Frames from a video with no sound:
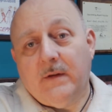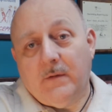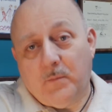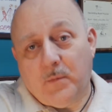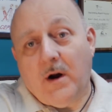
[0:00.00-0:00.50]

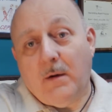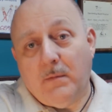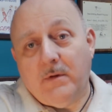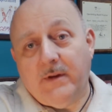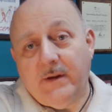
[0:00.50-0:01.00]

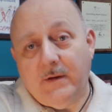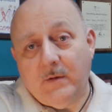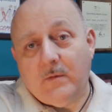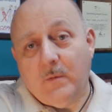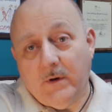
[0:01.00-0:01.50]
probably
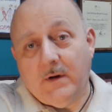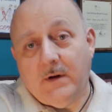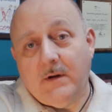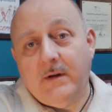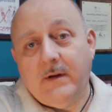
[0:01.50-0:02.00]

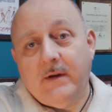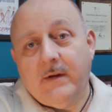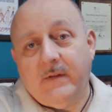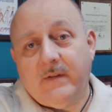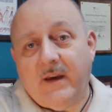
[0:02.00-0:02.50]
will
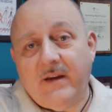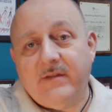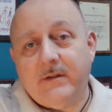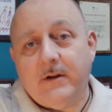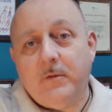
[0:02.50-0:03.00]
save a
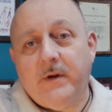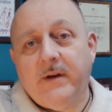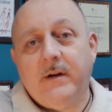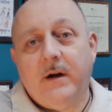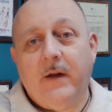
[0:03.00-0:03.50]
little
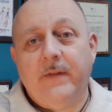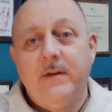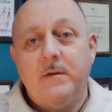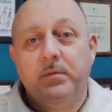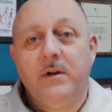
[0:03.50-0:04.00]
bit on
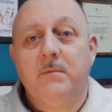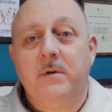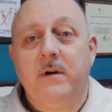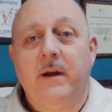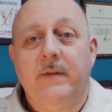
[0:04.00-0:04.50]
the
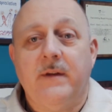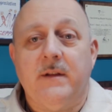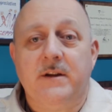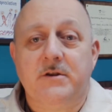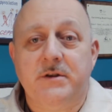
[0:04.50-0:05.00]
plumber and the
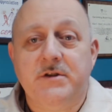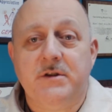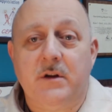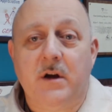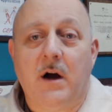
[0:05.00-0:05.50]

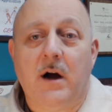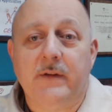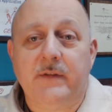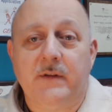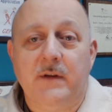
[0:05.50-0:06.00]
electrician
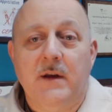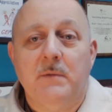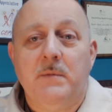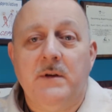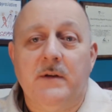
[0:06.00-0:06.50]
cost,
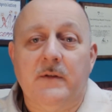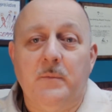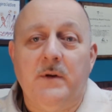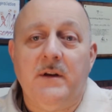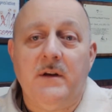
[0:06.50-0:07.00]
because
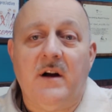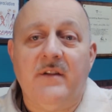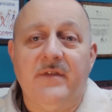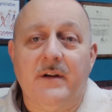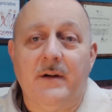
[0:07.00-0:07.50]
bidding
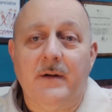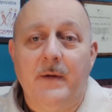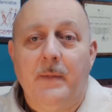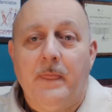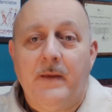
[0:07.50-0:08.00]
off a
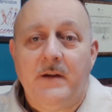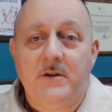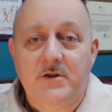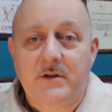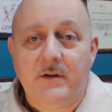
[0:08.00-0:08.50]

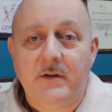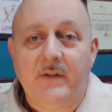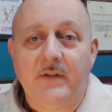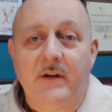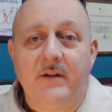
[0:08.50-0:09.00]
engineered
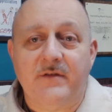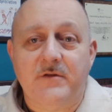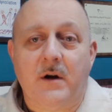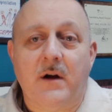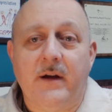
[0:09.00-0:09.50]
set of
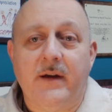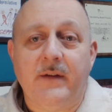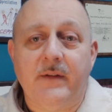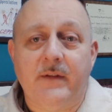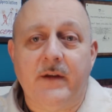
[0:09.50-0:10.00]

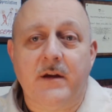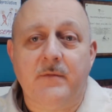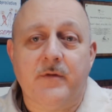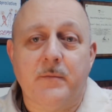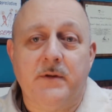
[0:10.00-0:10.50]
drawings that come
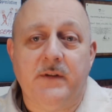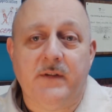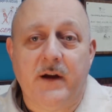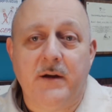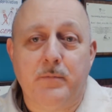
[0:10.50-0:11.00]
from the
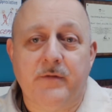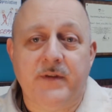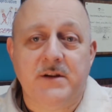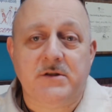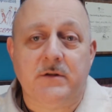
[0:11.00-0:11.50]
design
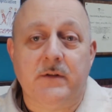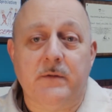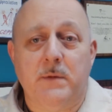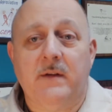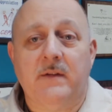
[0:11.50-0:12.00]
professionals
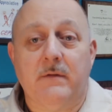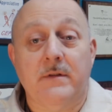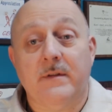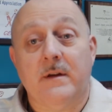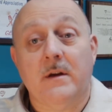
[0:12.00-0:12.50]
makes
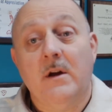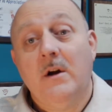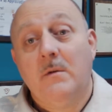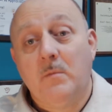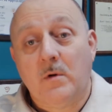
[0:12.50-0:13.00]
everything
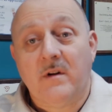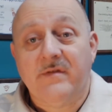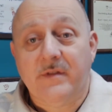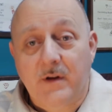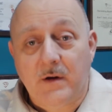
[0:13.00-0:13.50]
more of
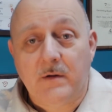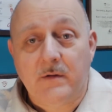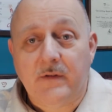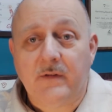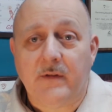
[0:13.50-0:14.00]
a
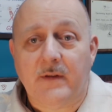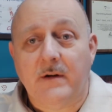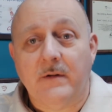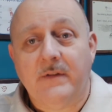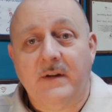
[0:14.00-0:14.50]
known, so they
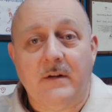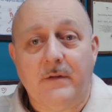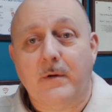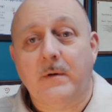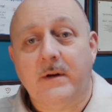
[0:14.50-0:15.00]
don't tend to
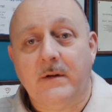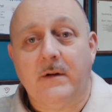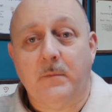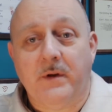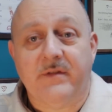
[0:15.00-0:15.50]
throw in a
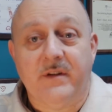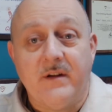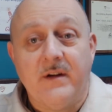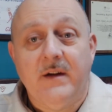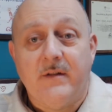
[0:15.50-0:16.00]
little bit of a
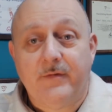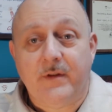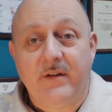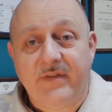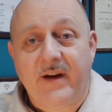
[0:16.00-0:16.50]

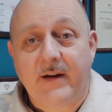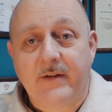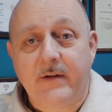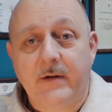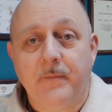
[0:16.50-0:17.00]
fluff
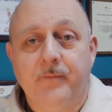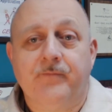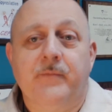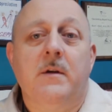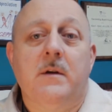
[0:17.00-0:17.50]
factor.
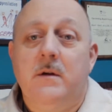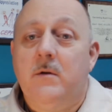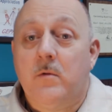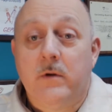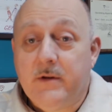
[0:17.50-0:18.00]

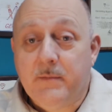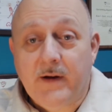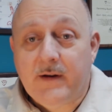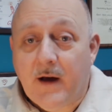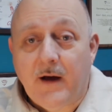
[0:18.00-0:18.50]
Or you
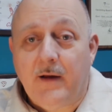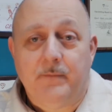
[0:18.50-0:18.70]
might not.